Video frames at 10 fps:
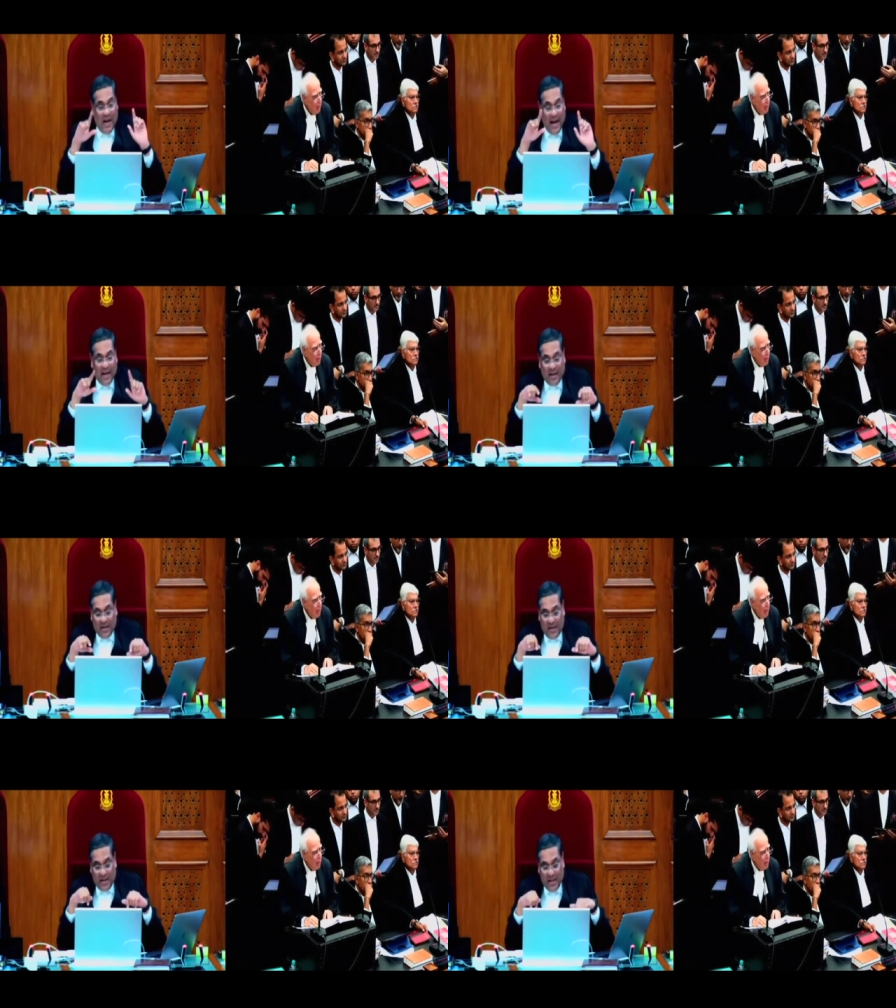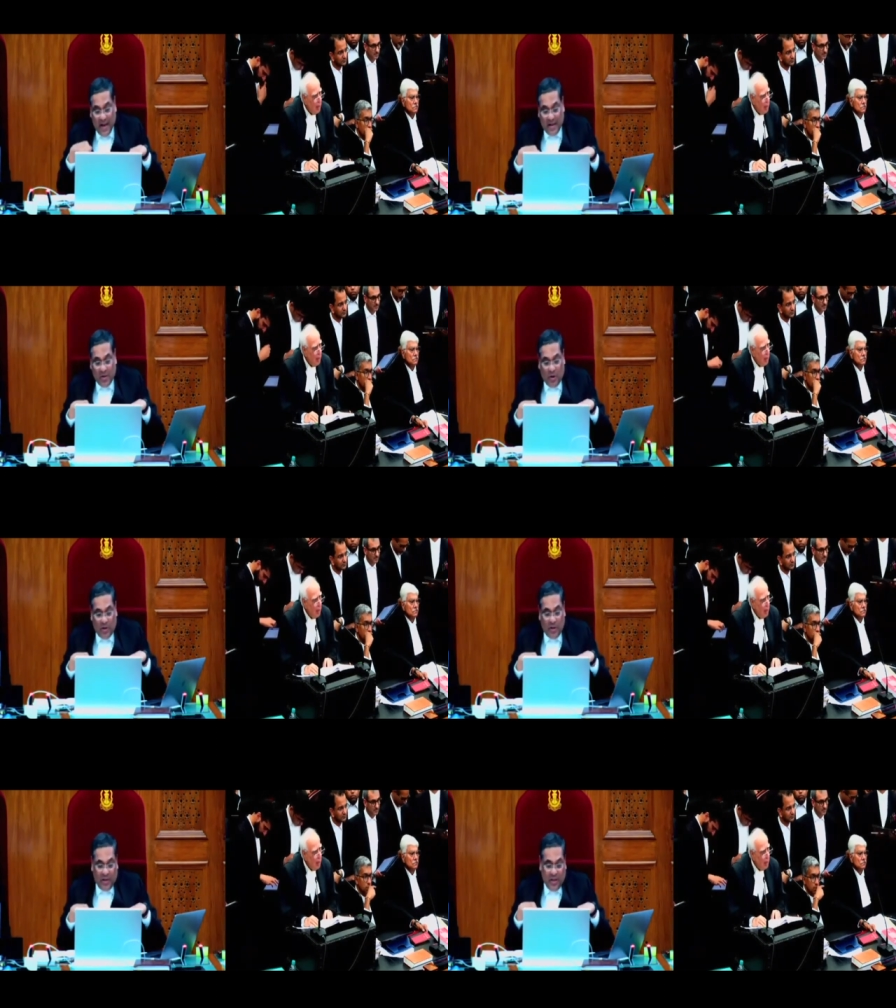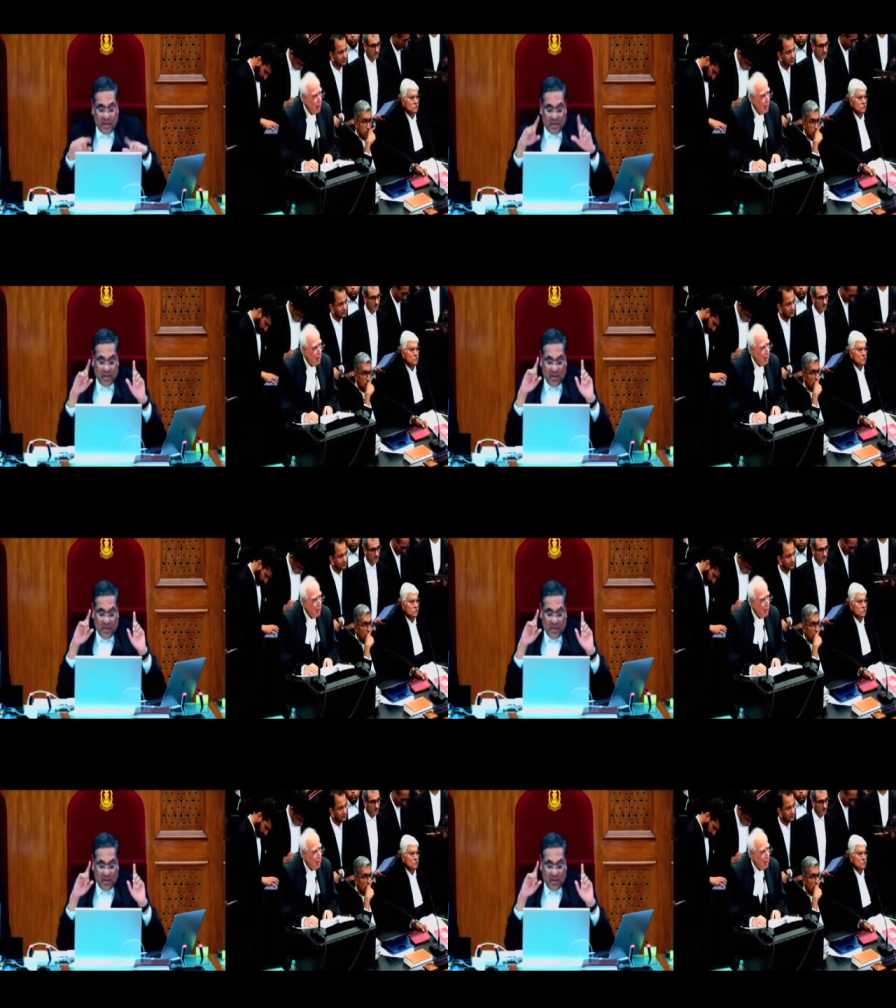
And in that context,